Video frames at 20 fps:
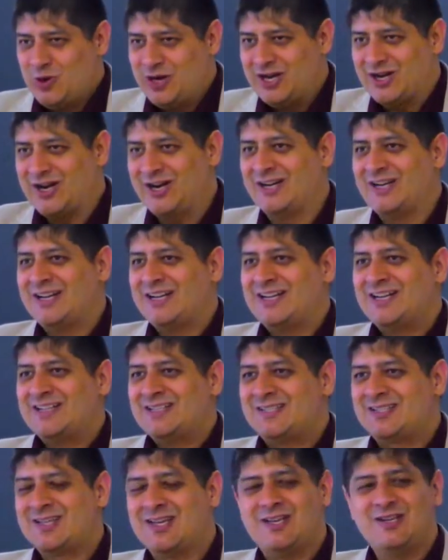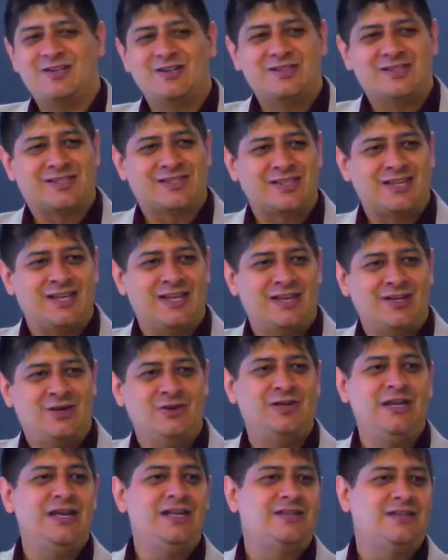we're sinners
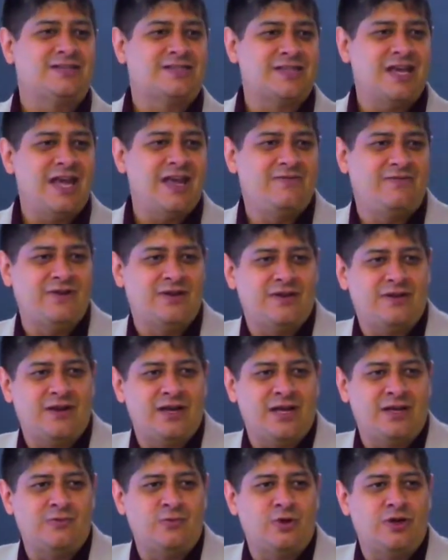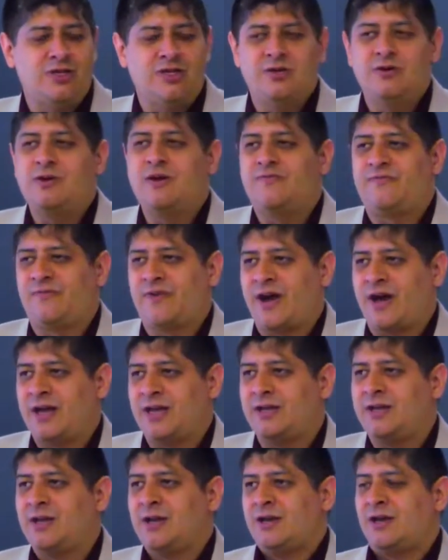who need the Savior, and were
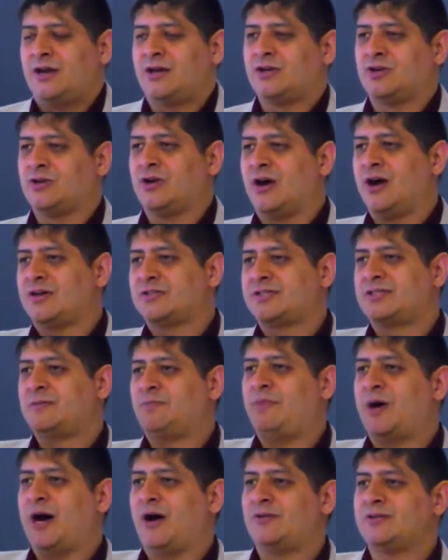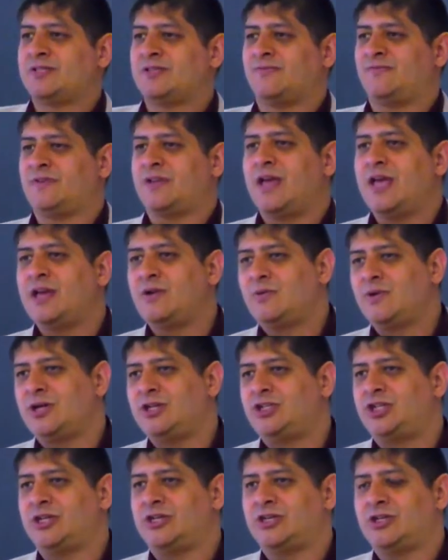unified across the bounds of
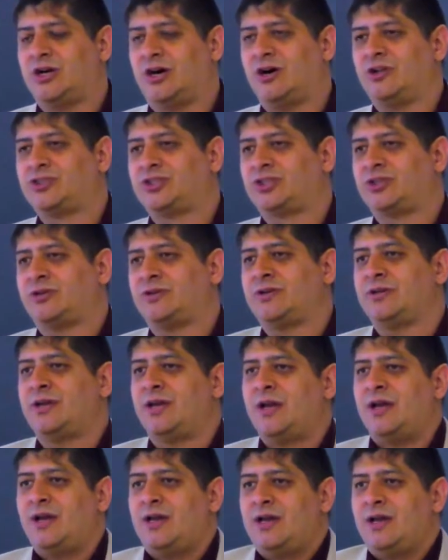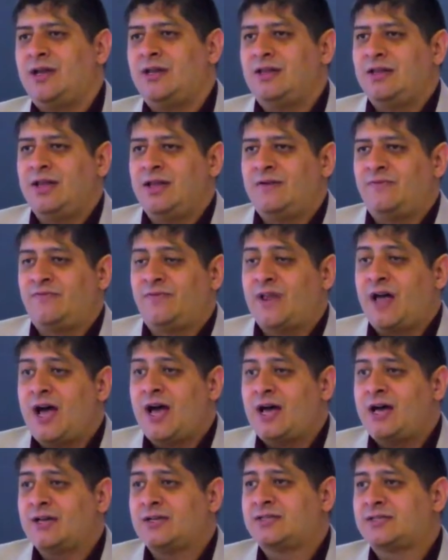language and culture and, and, and
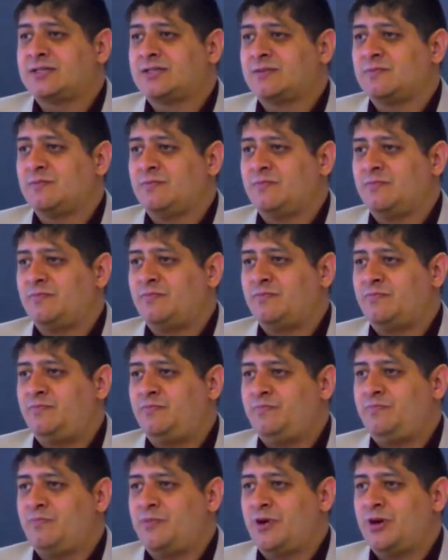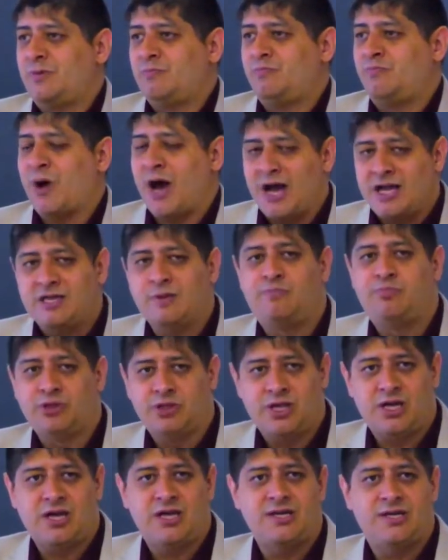flags by the
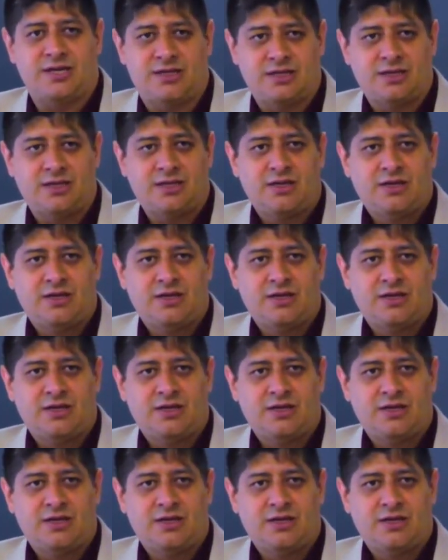blood